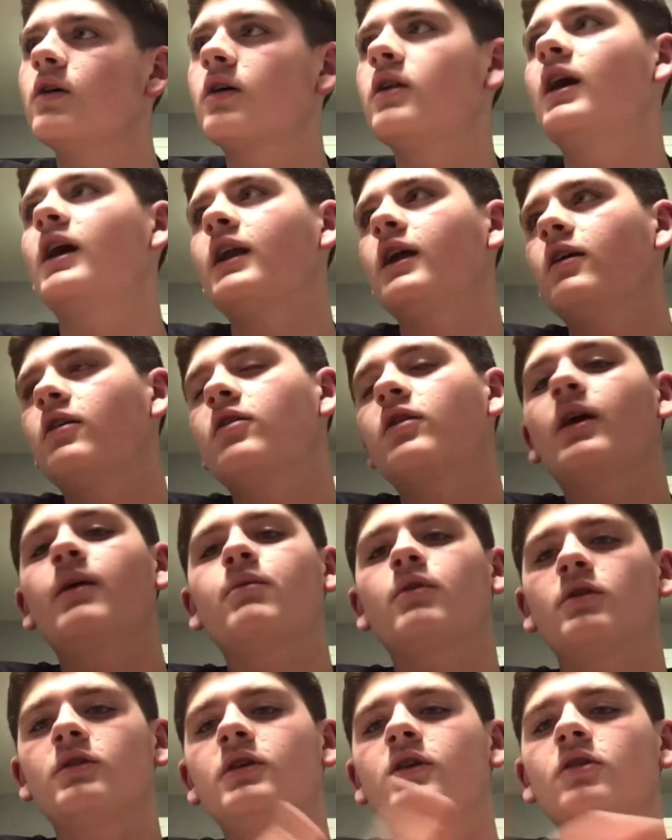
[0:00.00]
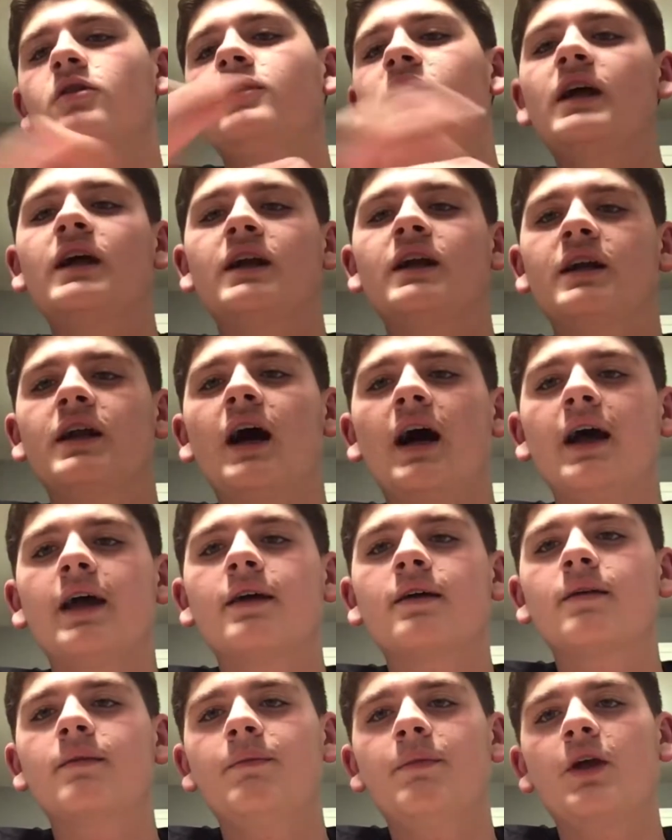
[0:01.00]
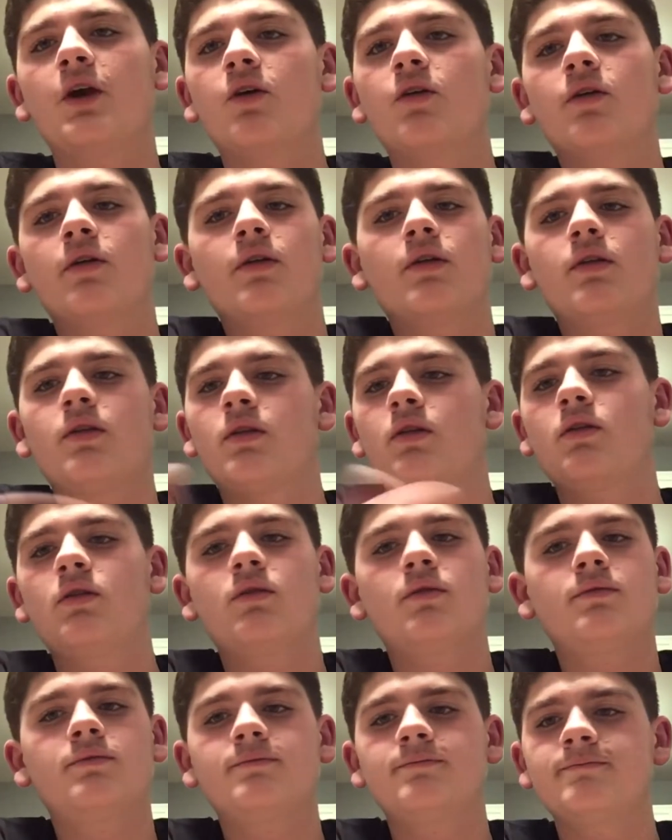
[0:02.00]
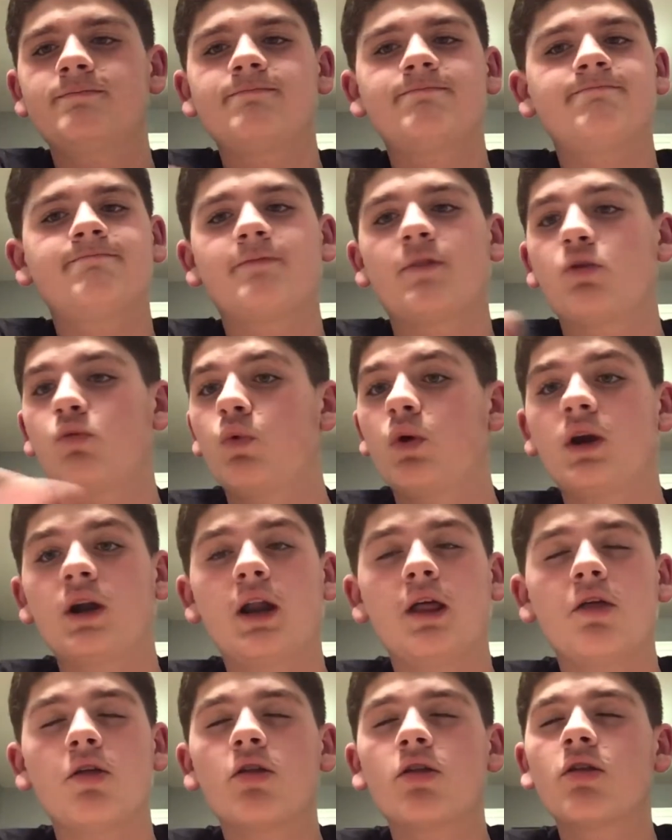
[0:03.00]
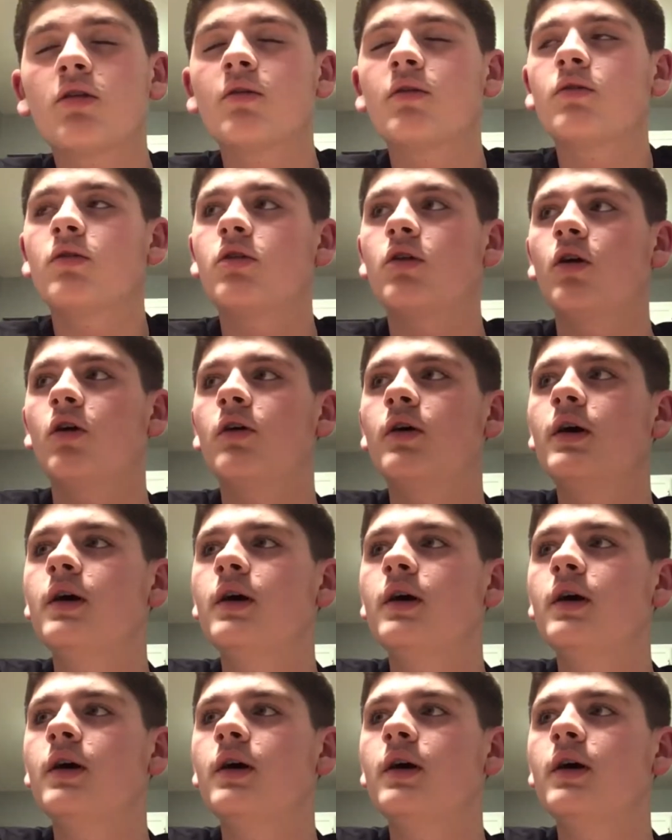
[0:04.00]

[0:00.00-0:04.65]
Gladiator games are literally dead and dying. That's what it is. So